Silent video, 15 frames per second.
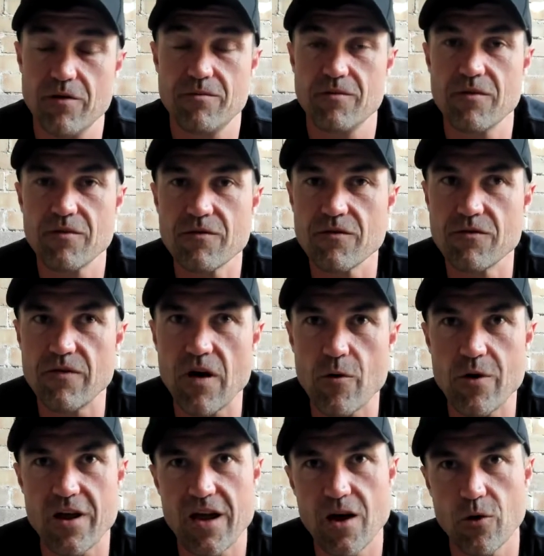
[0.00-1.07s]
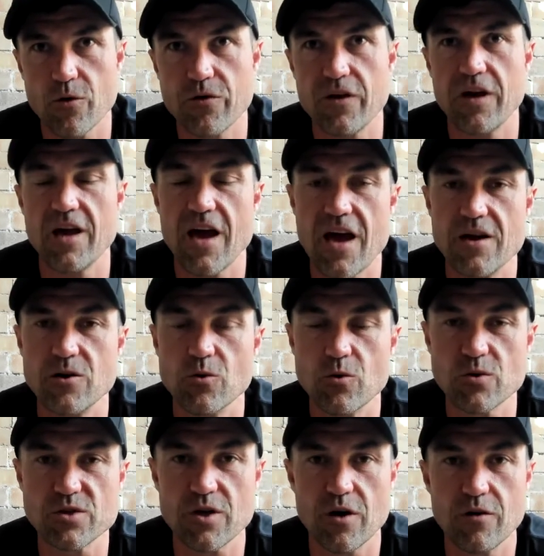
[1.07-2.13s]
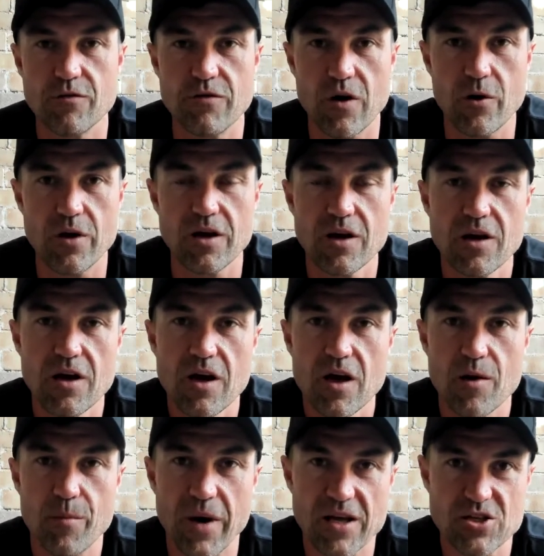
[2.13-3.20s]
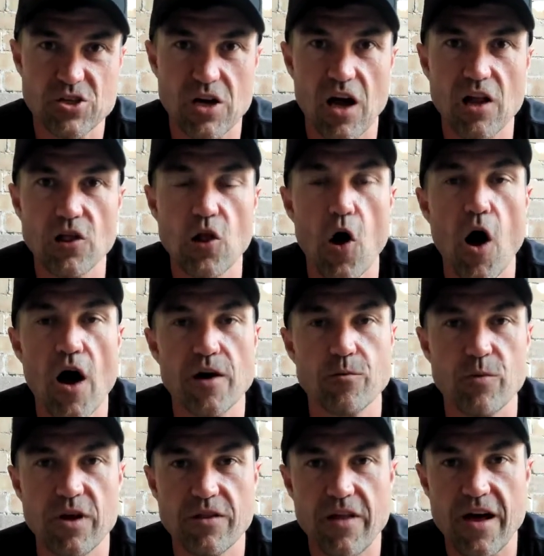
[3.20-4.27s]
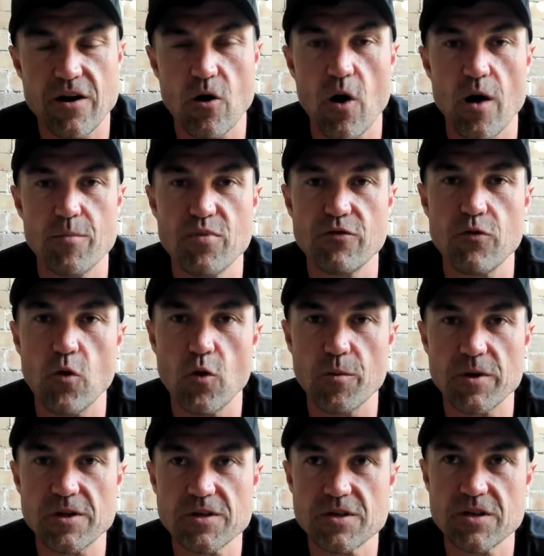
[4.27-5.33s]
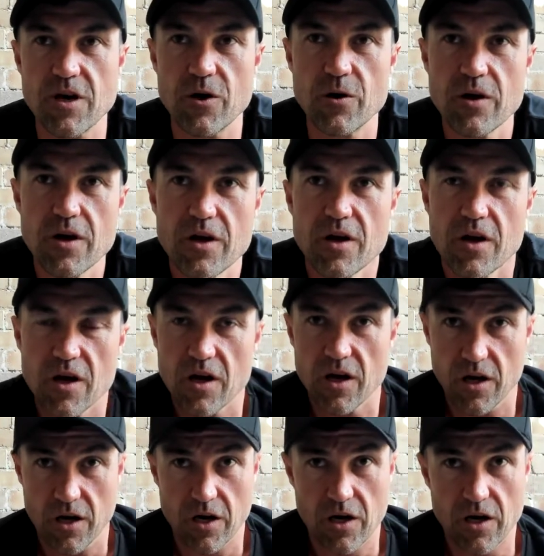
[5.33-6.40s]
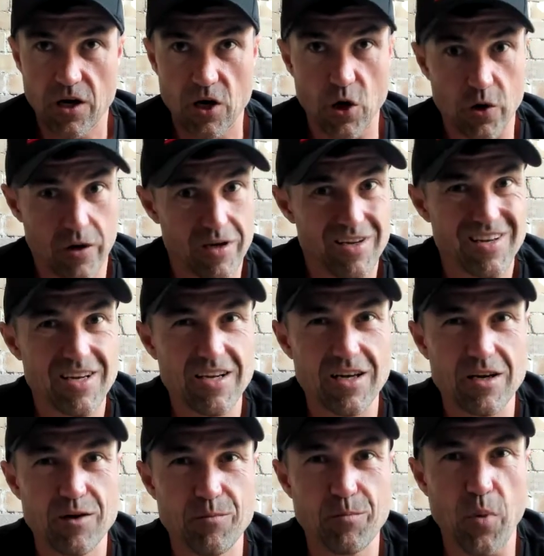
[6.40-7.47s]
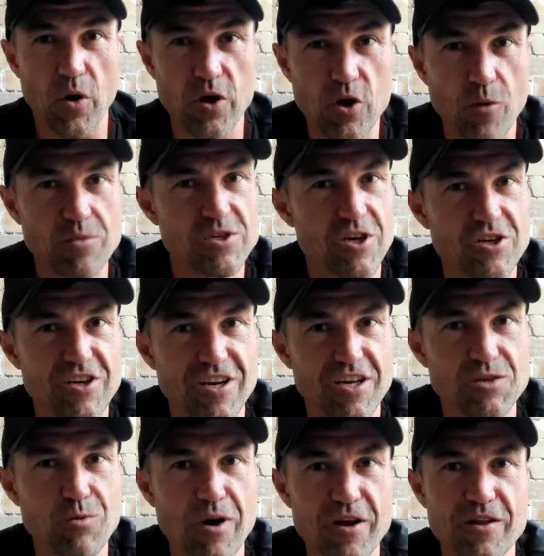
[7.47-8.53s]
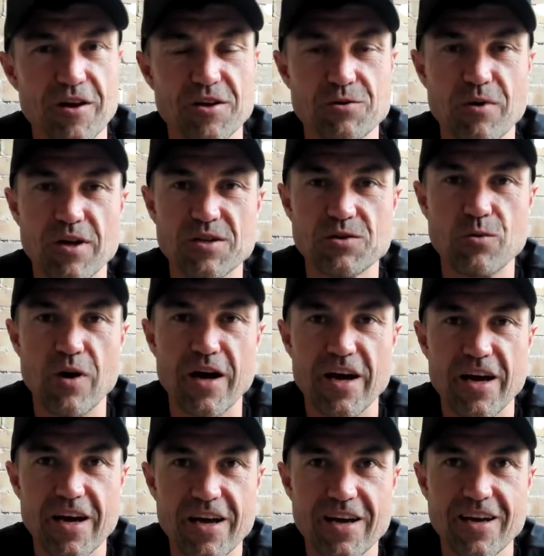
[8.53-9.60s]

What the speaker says: very healthy, and also very much aligned with that high performance. So look, body composition is one of those ones where